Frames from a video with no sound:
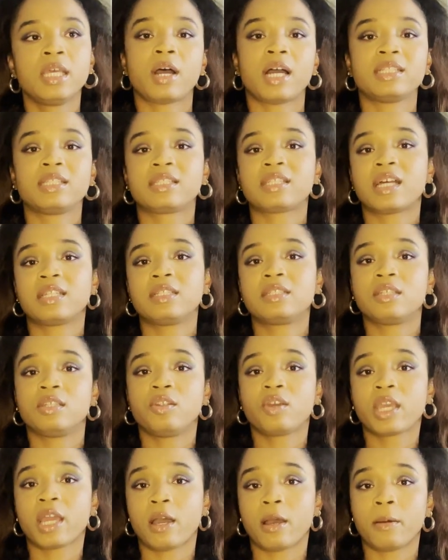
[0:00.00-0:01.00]
I decided to
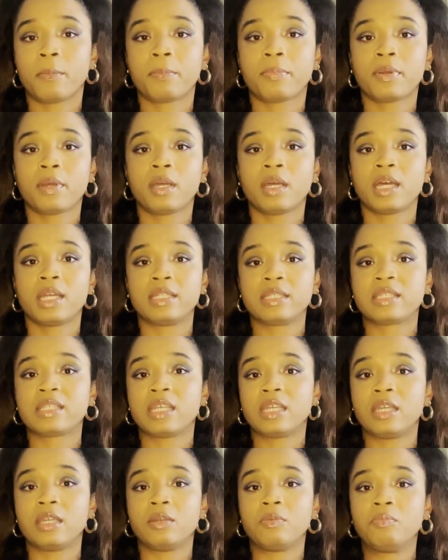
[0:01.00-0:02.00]
look it up and
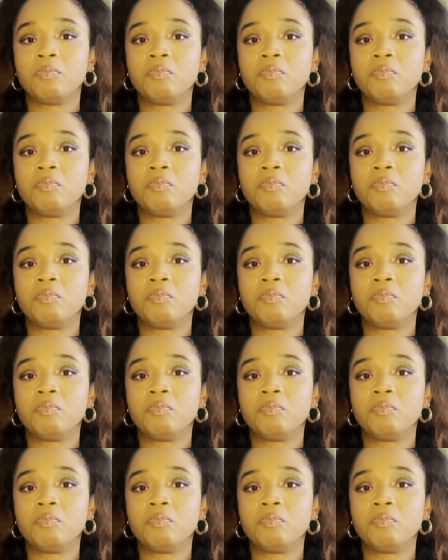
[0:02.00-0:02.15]
see